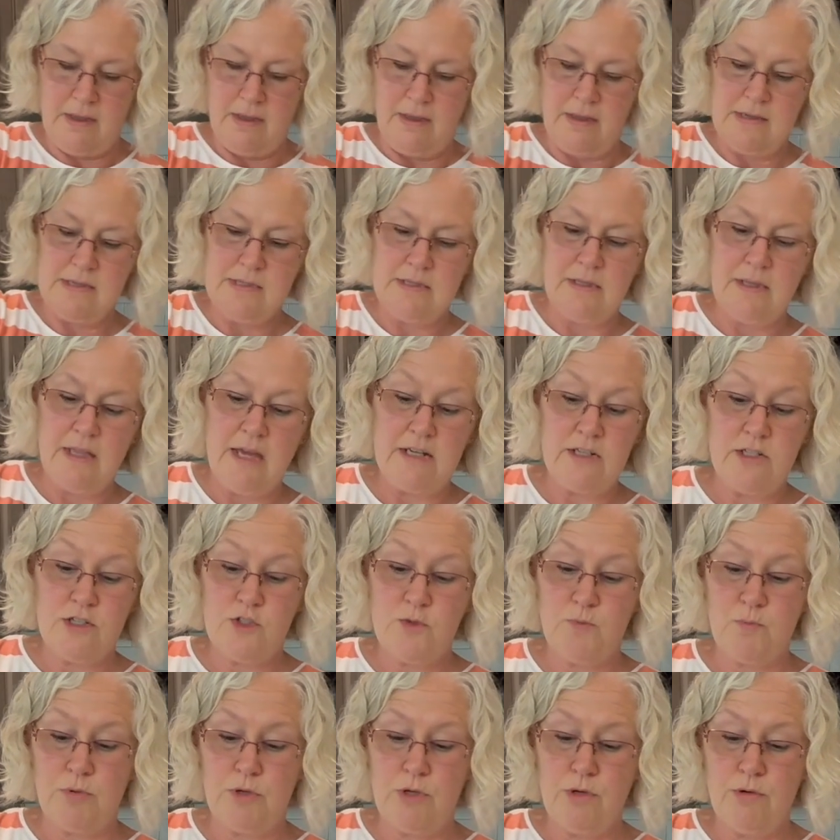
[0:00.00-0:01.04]
Isn't that
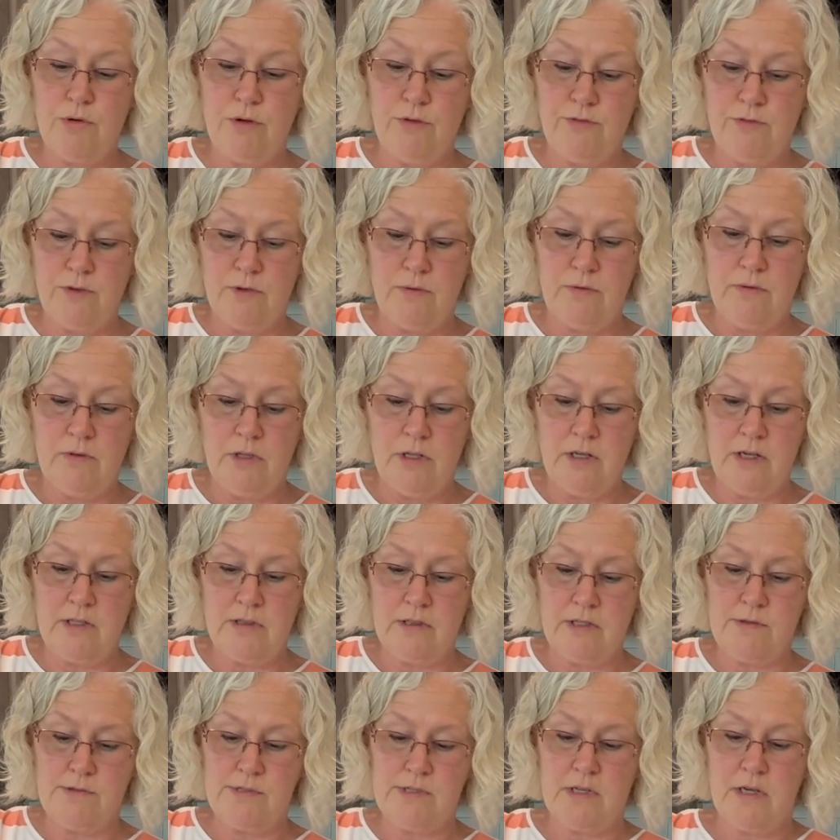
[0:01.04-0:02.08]
just beautiful? Look
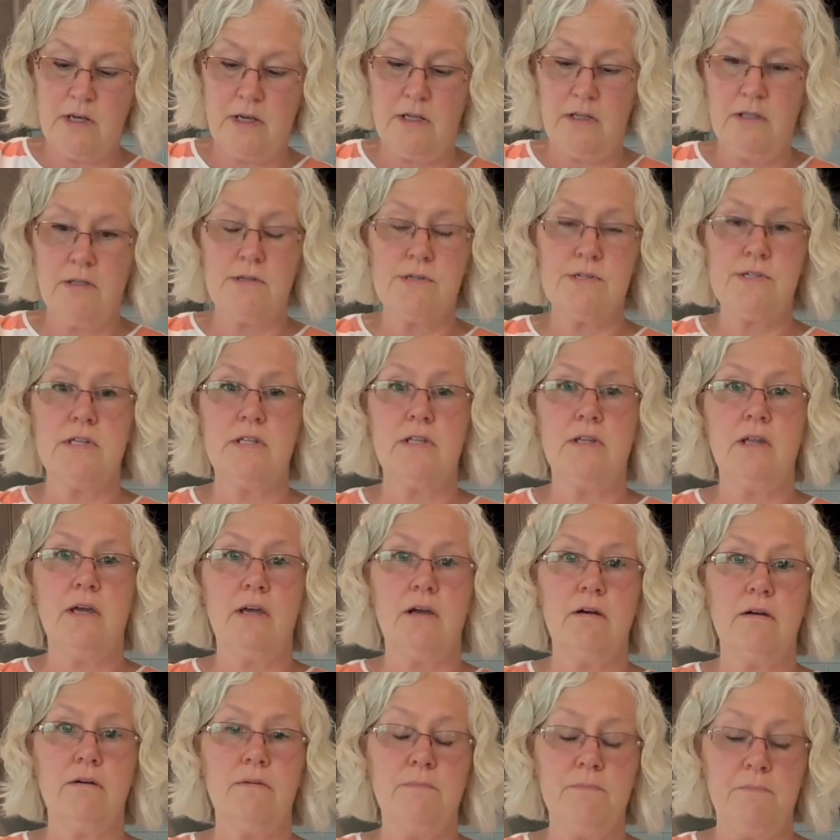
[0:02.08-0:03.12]
at those colors in
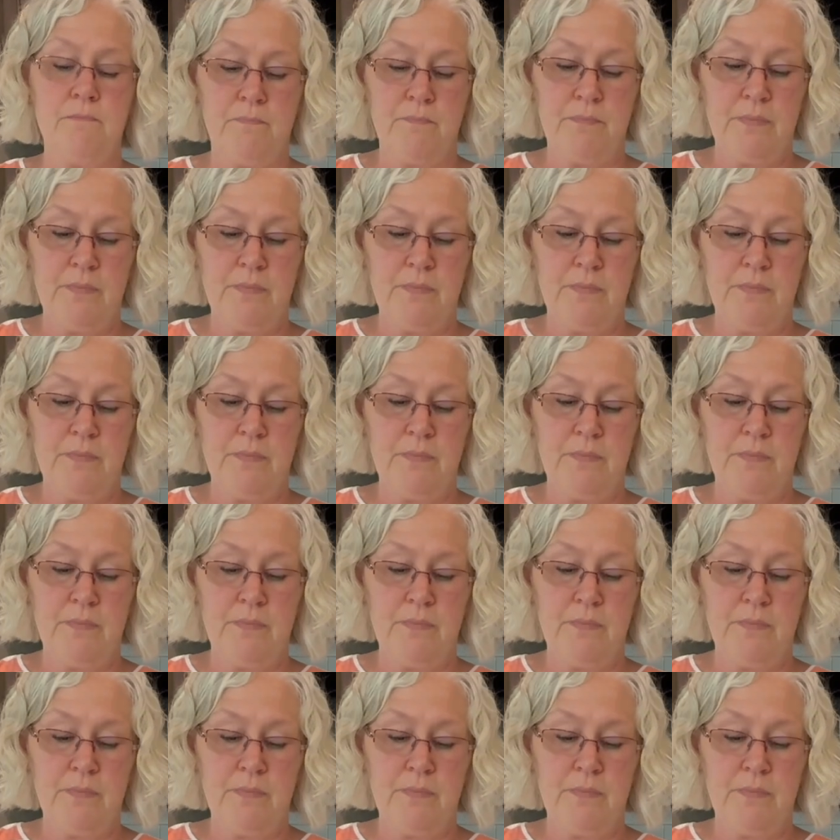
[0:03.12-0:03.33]
there.